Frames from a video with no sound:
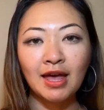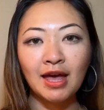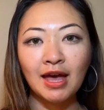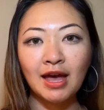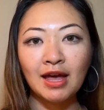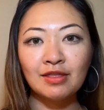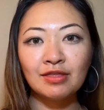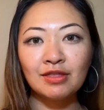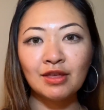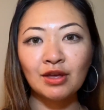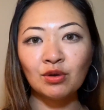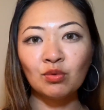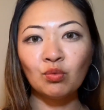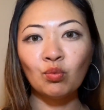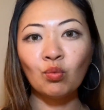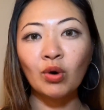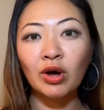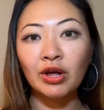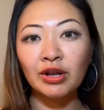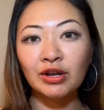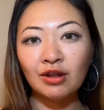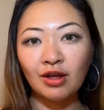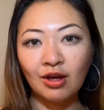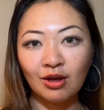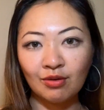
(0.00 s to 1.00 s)
And then
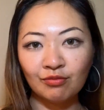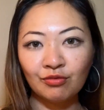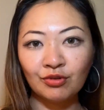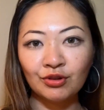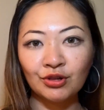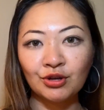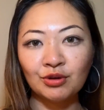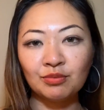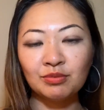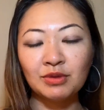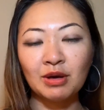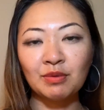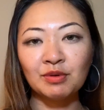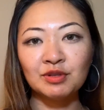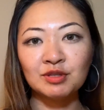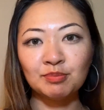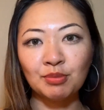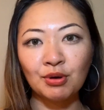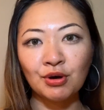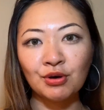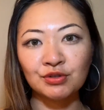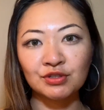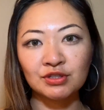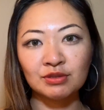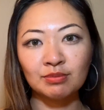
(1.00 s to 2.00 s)
one envelope that was
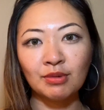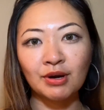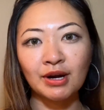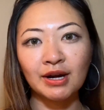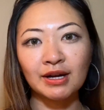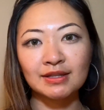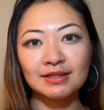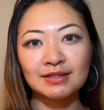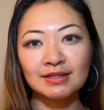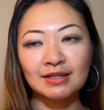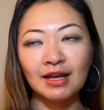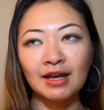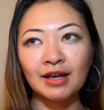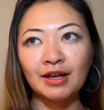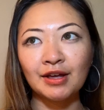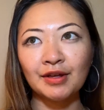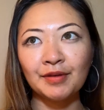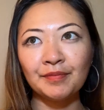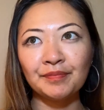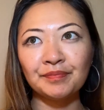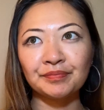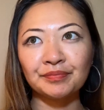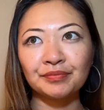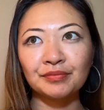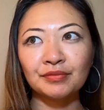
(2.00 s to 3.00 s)
postmarked
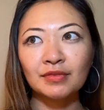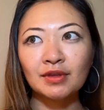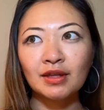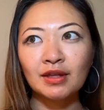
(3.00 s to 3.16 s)
and